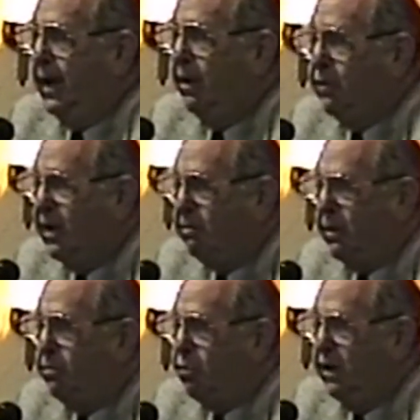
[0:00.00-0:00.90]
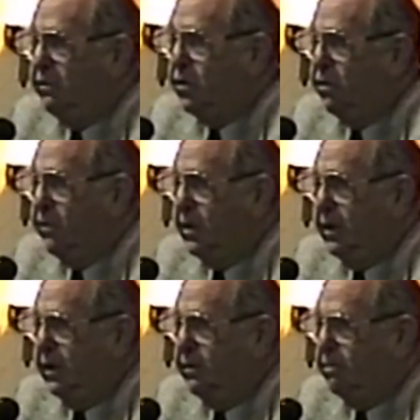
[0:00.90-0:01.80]
And we had been briefed over
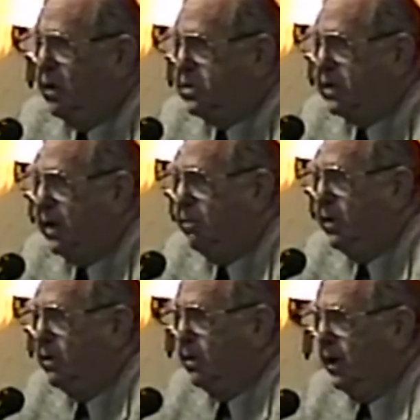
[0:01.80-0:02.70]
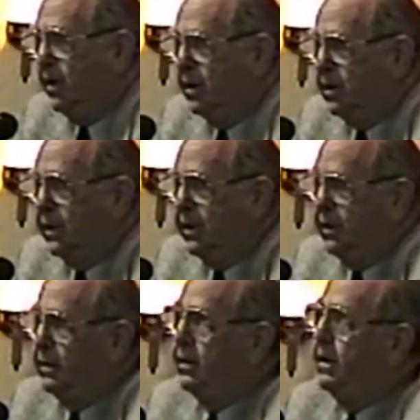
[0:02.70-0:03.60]
the months I had been in Italy
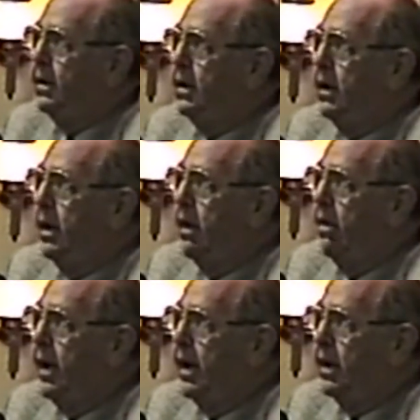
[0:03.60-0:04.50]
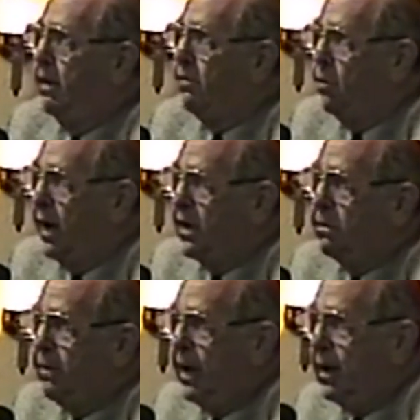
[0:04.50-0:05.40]
that if you had
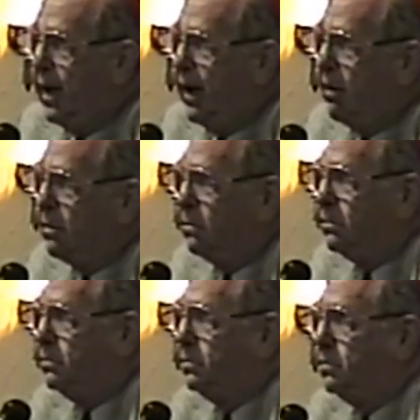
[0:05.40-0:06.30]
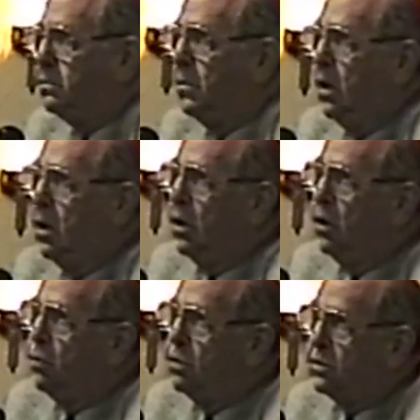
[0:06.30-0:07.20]
to bail out,
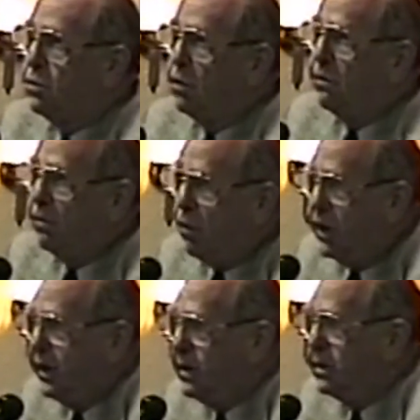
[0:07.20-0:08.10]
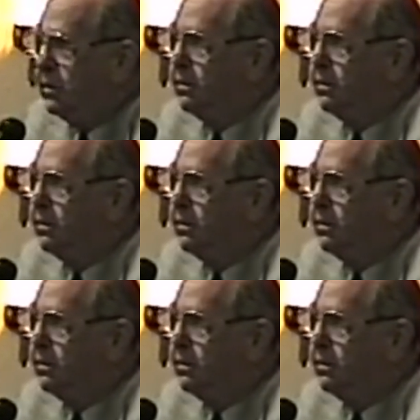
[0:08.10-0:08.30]
you were to avoid